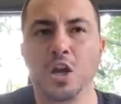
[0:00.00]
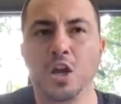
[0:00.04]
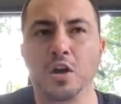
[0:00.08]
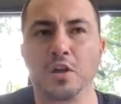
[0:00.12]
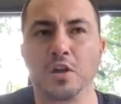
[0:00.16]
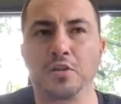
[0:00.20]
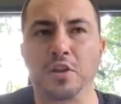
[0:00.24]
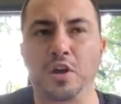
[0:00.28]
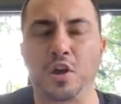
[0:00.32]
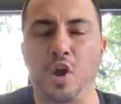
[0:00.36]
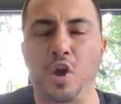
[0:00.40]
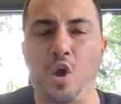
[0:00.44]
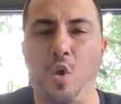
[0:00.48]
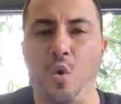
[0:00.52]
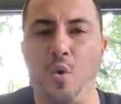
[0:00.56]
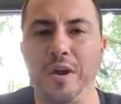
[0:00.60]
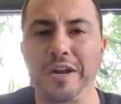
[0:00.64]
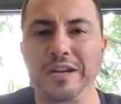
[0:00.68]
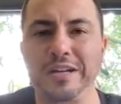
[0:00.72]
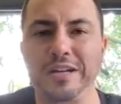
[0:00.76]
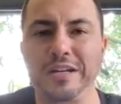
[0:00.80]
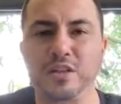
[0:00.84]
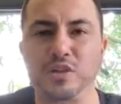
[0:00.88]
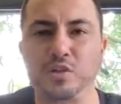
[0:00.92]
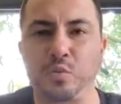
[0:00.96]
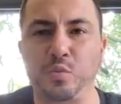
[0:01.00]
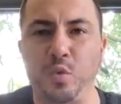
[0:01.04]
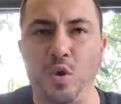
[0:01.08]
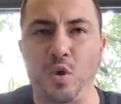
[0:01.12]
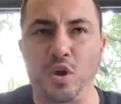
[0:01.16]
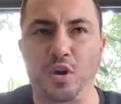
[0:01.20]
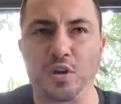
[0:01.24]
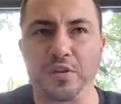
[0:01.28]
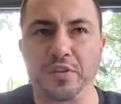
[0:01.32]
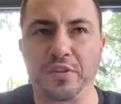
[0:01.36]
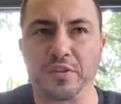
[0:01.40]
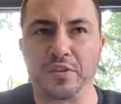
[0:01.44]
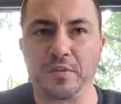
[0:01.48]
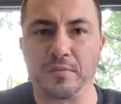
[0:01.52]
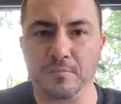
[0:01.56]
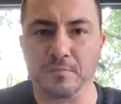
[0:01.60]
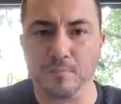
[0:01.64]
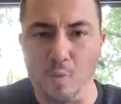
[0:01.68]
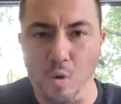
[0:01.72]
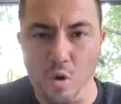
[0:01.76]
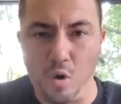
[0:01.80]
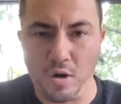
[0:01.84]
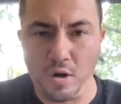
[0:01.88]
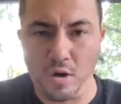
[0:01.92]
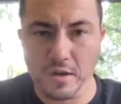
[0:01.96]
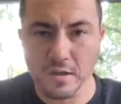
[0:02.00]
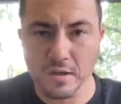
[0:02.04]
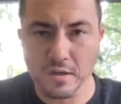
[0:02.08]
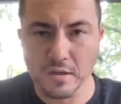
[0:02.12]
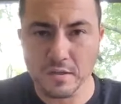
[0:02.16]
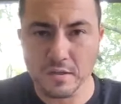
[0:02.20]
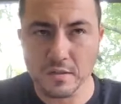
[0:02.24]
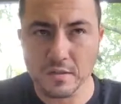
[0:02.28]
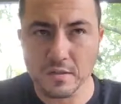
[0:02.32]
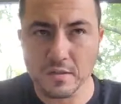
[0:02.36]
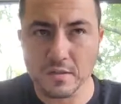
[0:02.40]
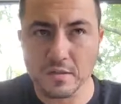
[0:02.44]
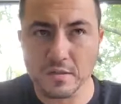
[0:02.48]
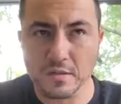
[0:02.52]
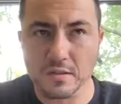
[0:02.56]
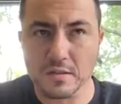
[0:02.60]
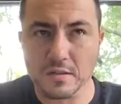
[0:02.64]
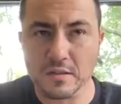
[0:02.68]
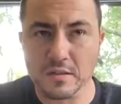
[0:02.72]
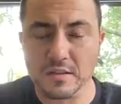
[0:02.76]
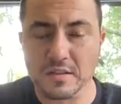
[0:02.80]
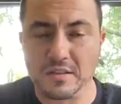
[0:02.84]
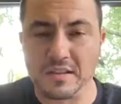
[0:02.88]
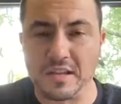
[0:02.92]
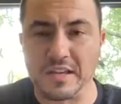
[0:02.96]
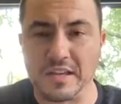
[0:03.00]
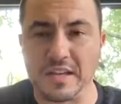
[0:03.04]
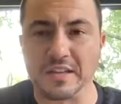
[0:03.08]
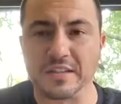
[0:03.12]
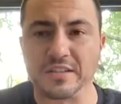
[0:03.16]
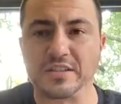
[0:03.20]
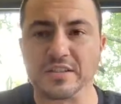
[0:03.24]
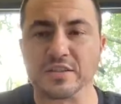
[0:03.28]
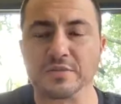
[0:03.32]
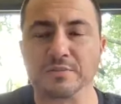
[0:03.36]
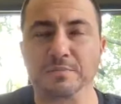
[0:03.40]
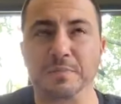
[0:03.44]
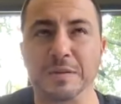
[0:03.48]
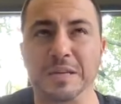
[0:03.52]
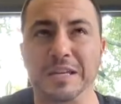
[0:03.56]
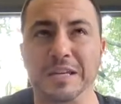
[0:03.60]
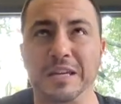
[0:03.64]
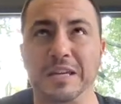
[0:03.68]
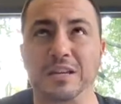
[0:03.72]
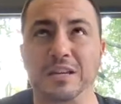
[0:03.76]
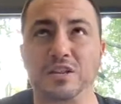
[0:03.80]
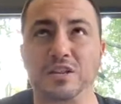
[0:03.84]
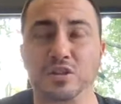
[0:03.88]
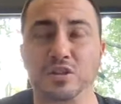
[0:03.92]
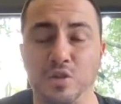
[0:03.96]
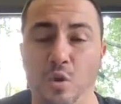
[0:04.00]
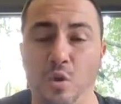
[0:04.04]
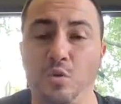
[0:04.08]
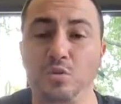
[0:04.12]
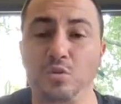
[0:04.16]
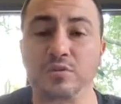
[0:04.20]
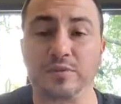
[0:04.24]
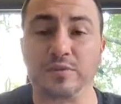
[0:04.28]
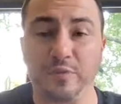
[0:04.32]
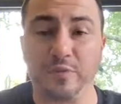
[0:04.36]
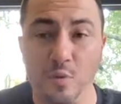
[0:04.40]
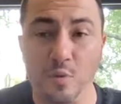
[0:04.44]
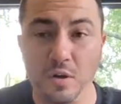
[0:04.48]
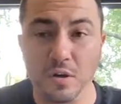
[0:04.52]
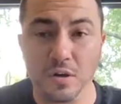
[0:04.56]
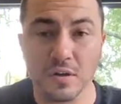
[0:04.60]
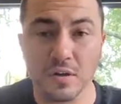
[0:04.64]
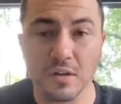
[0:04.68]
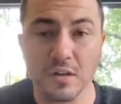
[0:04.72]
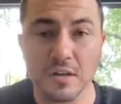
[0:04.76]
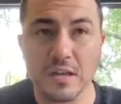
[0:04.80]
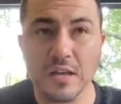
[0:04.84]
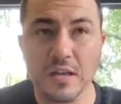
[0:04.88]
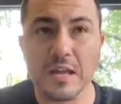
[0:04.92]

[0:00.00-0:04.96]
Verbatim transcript: The coin is worth more than it's being sold for,